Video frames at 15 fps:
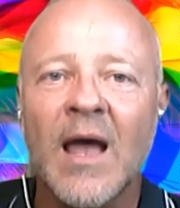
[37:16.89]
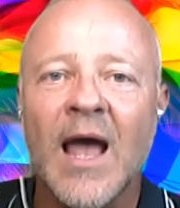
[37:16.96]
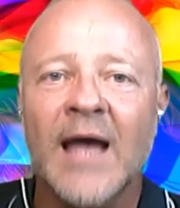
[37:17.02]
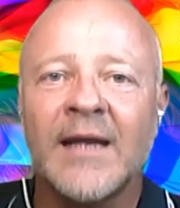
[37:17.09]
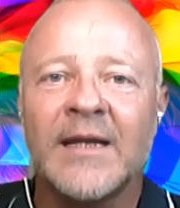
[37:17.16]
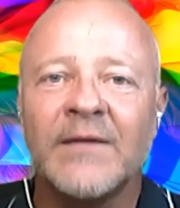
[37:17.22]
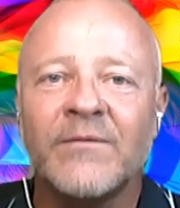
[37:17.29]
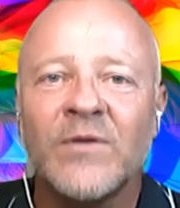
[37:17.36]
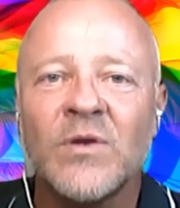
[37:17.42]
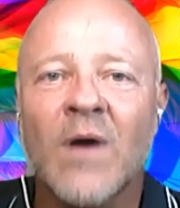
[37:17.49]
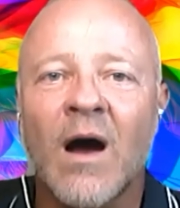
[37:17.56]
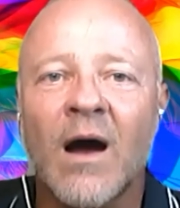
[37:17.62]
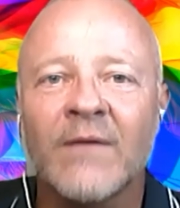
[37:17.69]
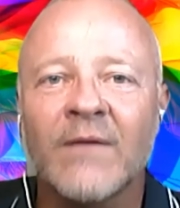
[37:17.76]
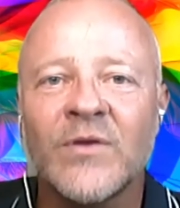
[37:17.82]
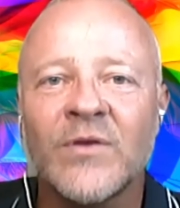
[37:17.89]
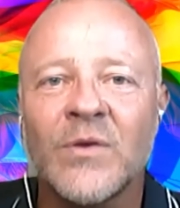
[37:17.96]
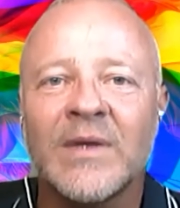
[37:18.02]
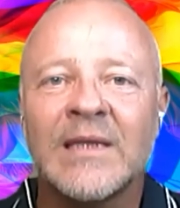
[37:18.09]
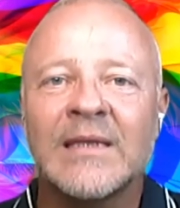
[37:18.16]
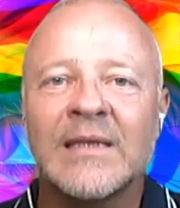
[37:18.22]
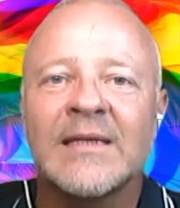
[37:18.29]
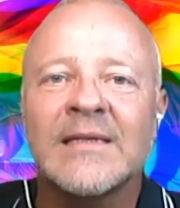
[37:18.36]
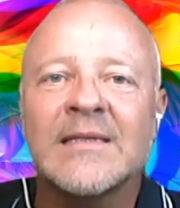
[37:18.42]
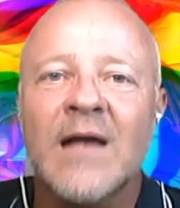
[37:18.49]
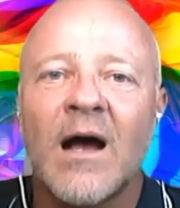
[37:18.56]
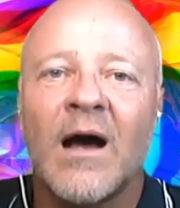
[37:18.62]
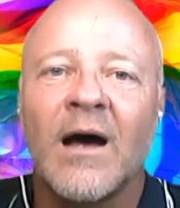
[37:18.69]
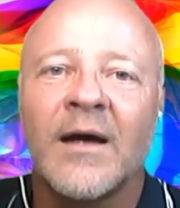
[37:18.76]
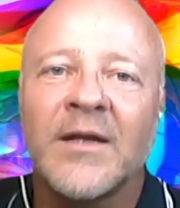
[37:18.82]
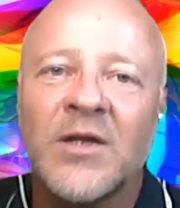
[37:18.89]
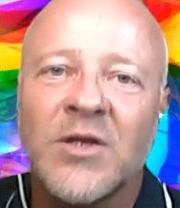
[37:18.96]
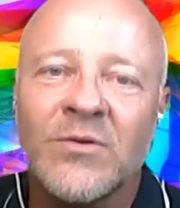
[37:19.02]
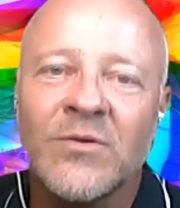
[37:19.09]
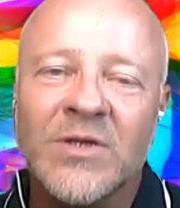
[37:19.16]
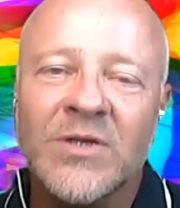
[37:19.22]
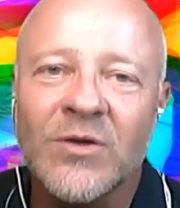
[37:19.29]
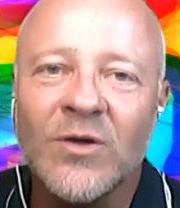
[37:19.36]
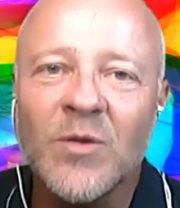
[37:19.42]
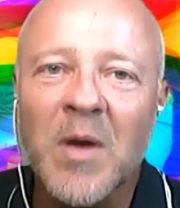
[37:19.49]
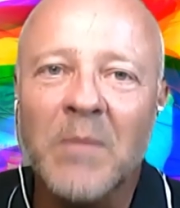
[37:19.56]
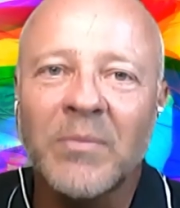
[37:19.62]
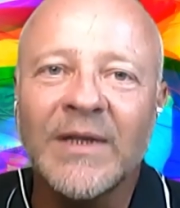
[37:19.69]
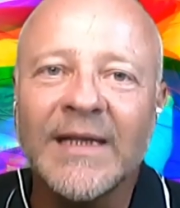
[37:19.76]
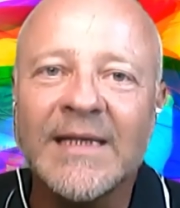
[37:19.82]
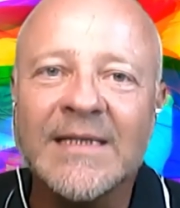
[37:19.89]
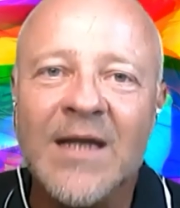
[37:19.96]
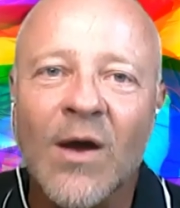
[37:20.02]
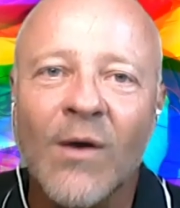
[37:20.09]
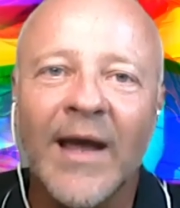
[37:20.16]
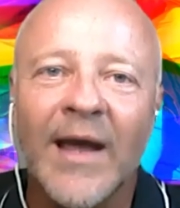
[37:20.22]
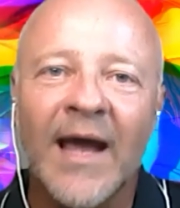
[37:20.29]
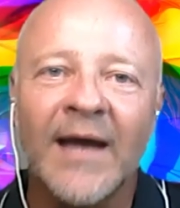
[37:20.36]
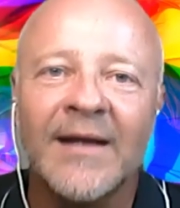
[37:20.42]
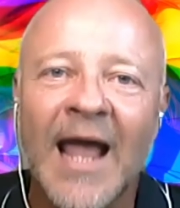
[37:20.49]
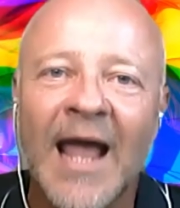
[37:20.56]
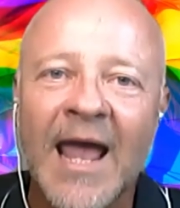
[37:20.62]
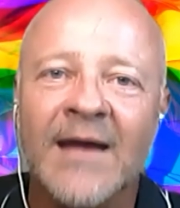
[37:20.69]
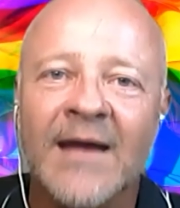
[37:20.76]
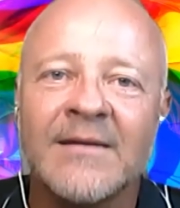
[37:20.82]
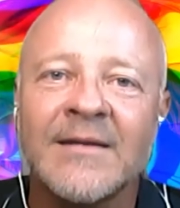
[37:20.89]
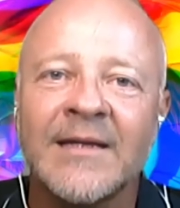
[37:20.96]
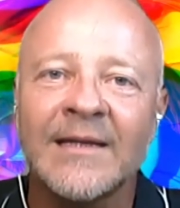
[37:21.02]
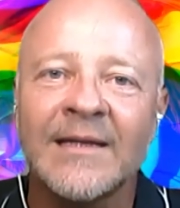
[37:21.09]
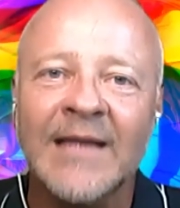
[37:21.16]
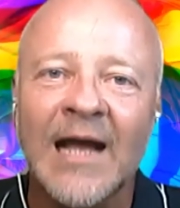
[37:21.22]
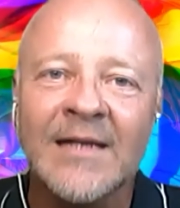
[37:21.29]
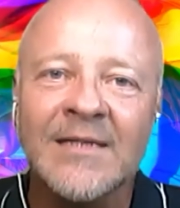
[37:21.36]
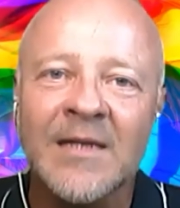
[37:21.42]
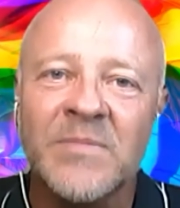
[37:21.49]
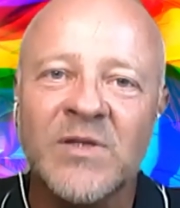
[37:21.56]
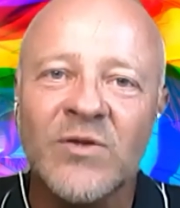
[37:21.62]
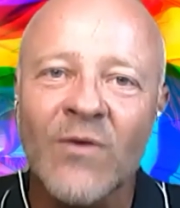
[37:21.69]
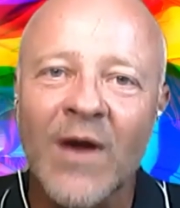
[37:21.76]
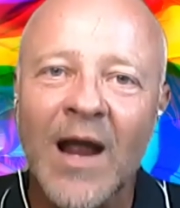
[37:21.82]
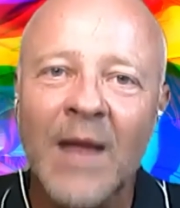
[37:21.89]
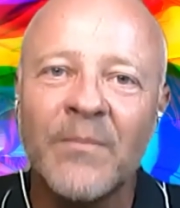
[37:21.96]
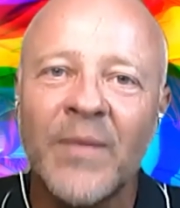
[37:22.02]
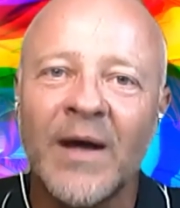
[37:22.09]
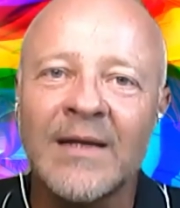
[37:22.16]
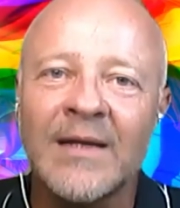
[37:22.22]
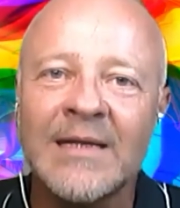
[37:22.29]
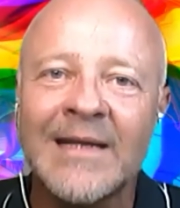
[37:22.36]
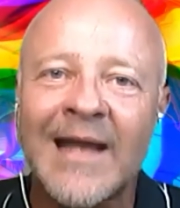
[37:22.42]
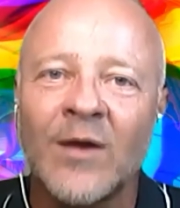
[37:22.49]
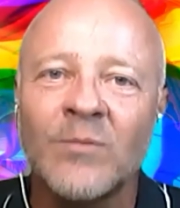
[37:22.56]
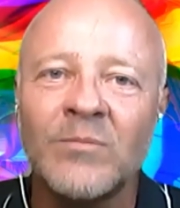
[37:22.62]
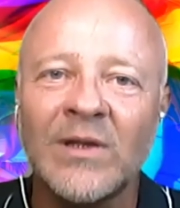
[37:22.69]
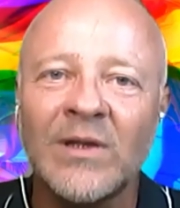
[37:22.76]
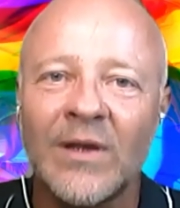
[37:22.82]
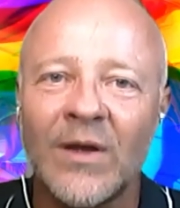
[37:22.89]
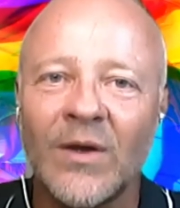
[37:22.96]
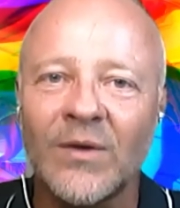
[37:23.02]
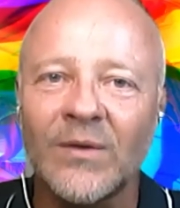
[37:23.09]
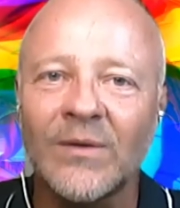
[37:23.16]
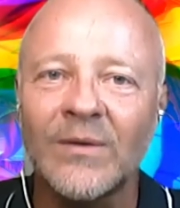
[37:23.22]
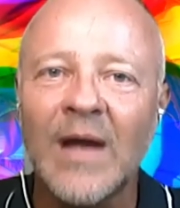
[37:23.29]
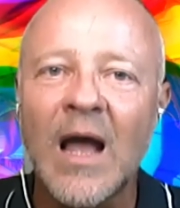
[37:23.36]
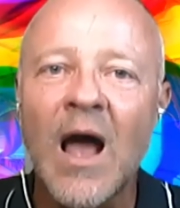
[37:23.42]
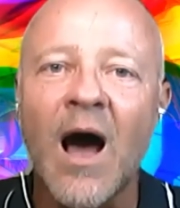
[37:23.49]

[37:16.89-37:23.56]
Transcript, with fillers: And if you are viewing this on YouTube, please go ahead and hit that subscribe button down below.